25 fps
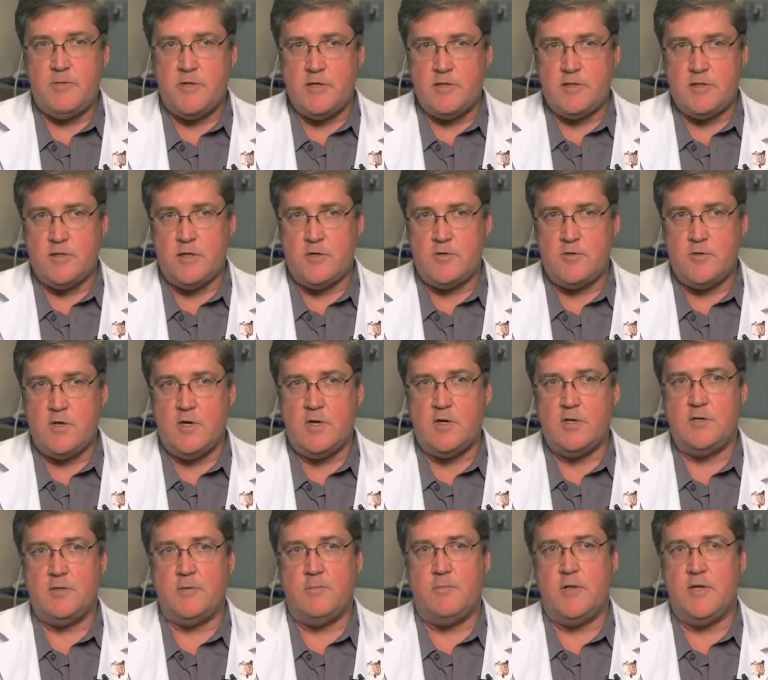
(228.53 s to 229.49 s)
place to get treated
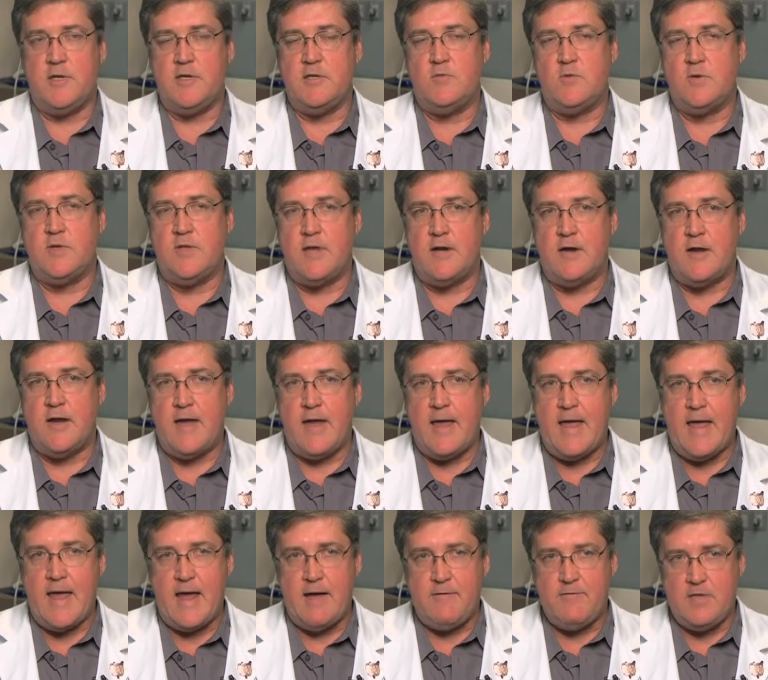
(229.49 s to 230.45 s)
is a place where there
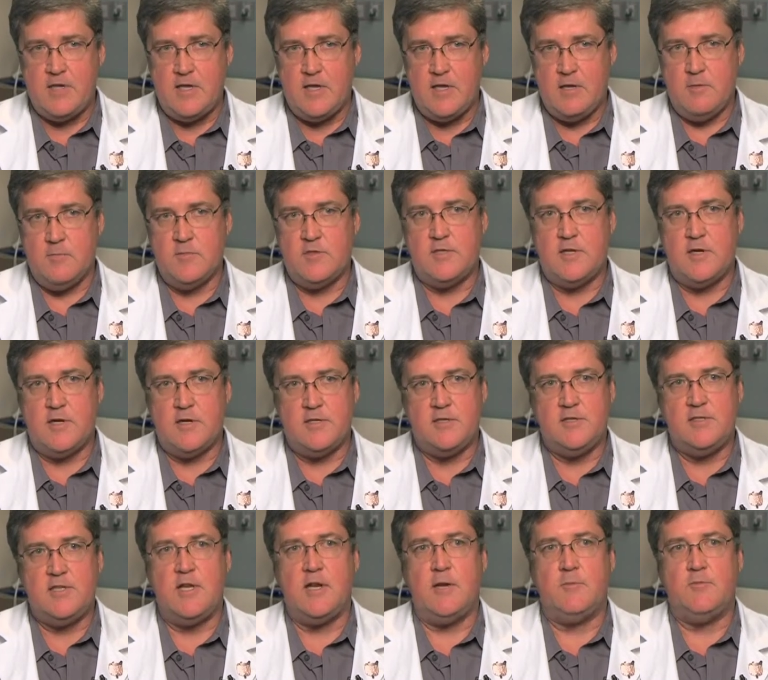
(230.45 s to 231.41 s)
have teams that are
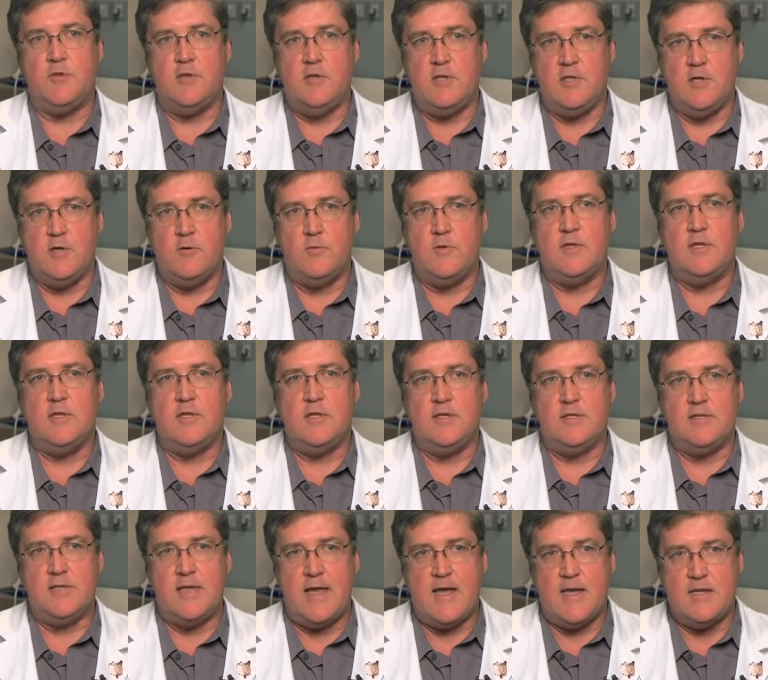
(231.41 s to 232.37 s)
set up to deal with
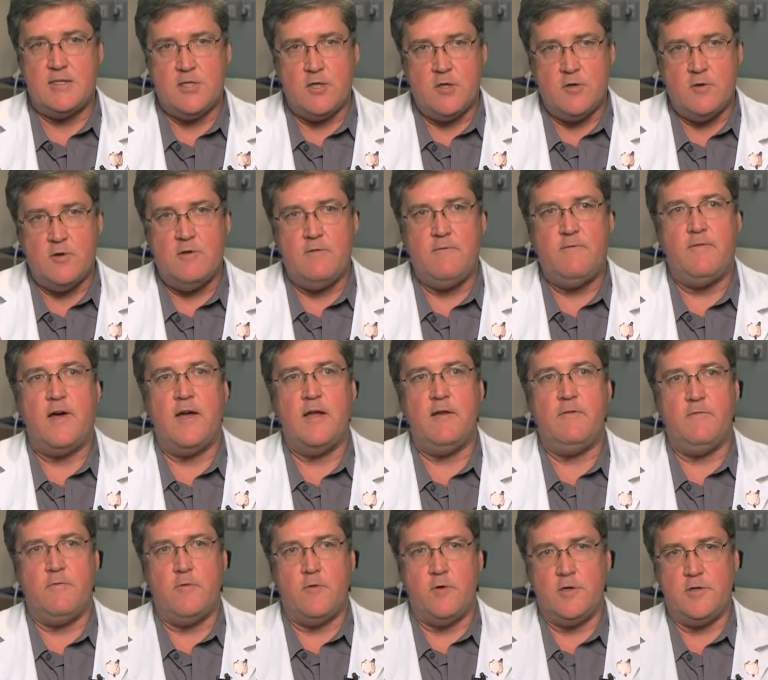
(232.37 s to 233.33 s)
these as a
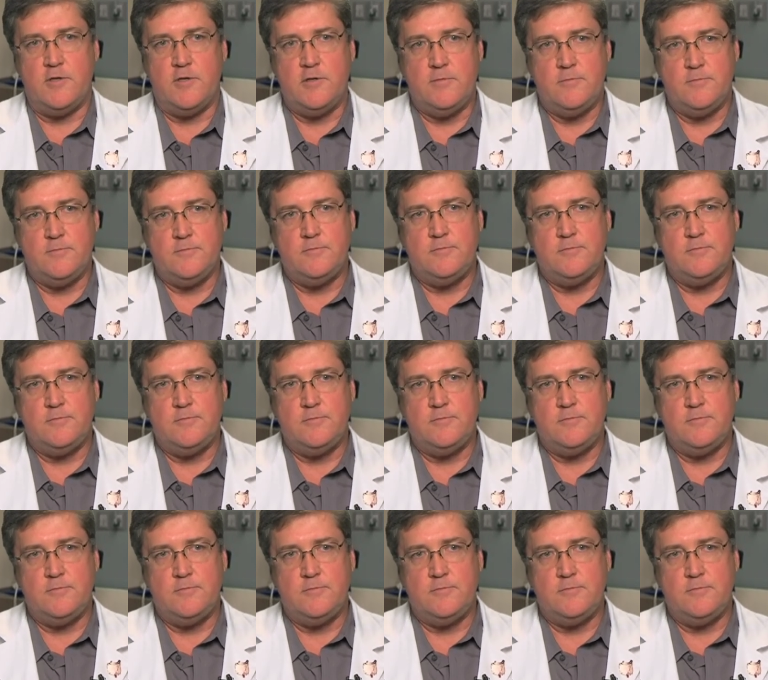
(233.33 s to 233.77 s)
unified force.